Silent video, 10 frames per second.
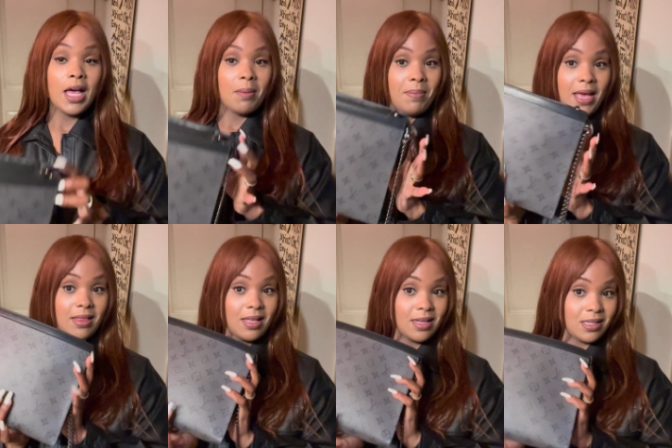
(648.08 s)
make
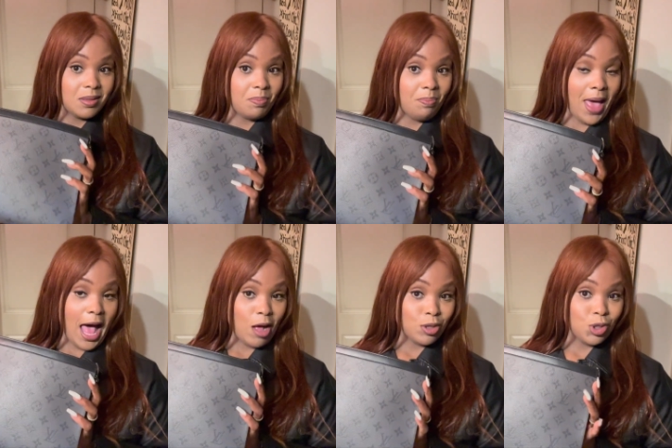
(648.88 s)
this
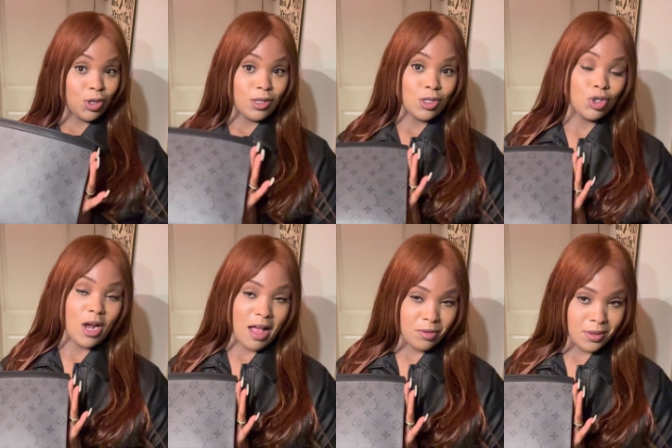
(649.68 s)
pouch or this
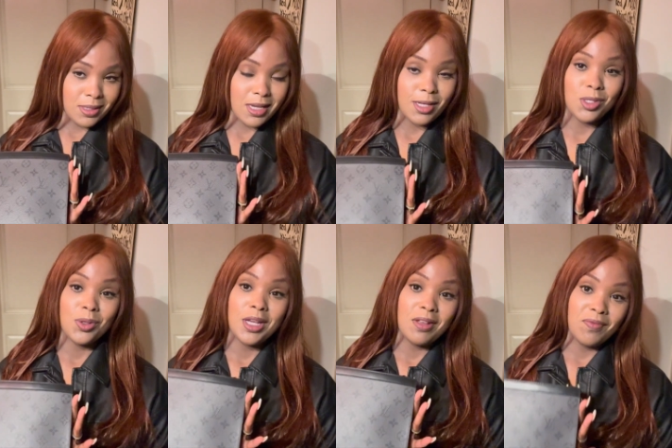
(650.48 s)
travel
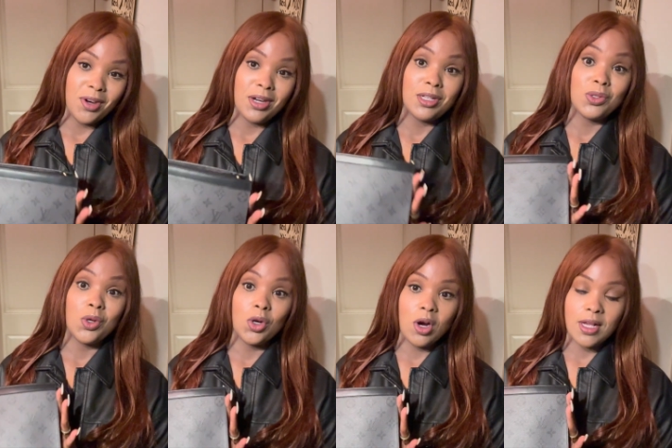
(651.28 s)
accessory convert into a
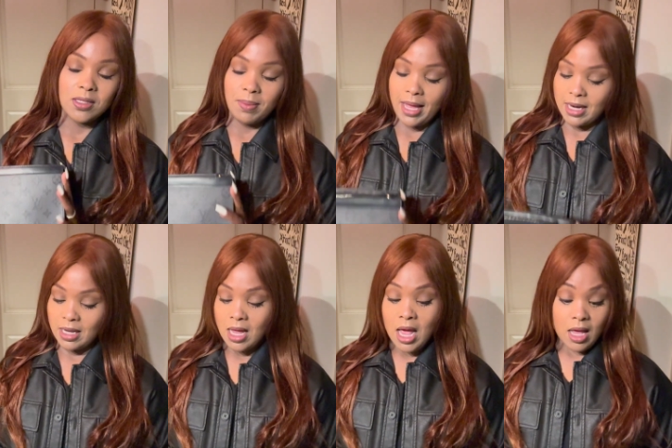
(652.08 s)
crossbody.
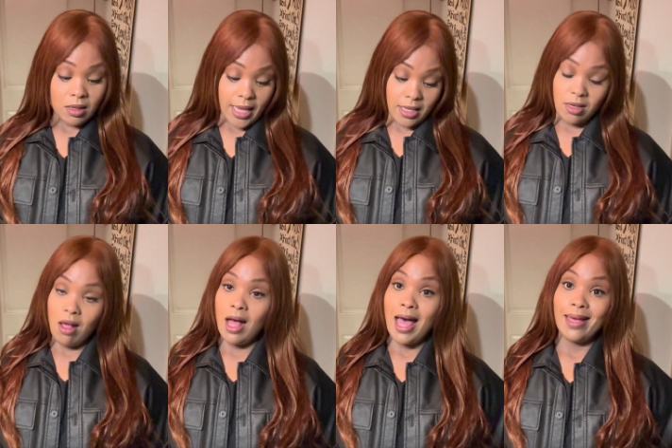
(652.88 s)
Like y'all,
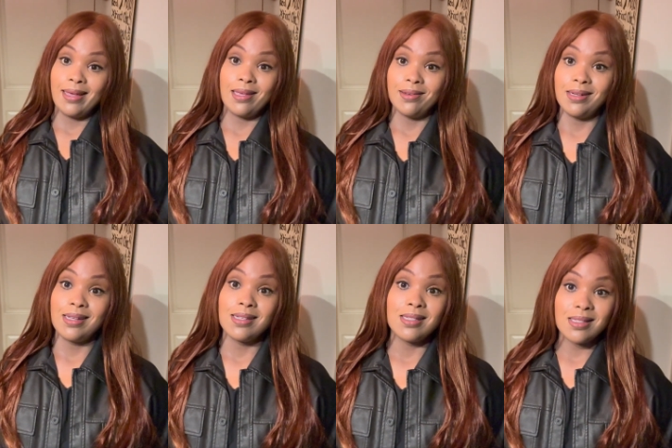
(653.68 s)
I kill
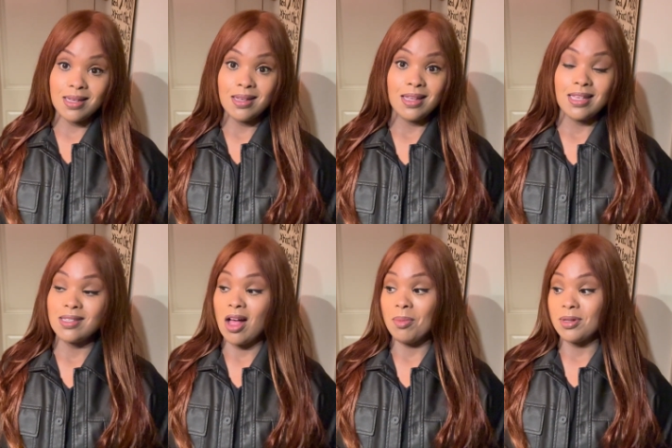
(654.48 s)
this. It's
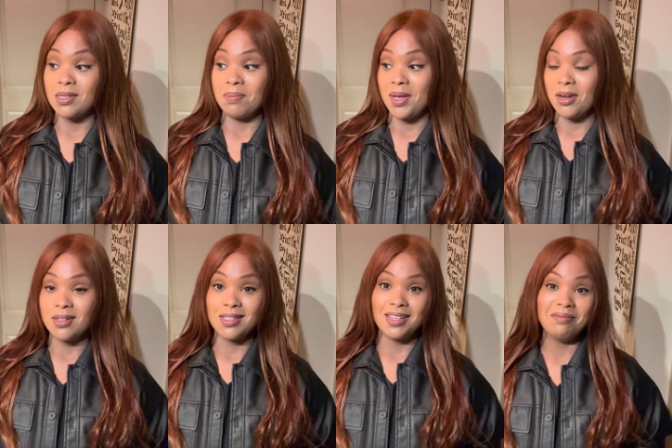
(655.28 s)
almost
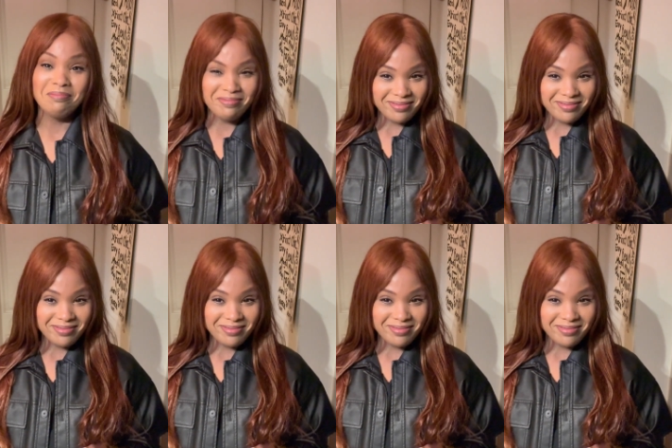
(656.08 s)
embarrassing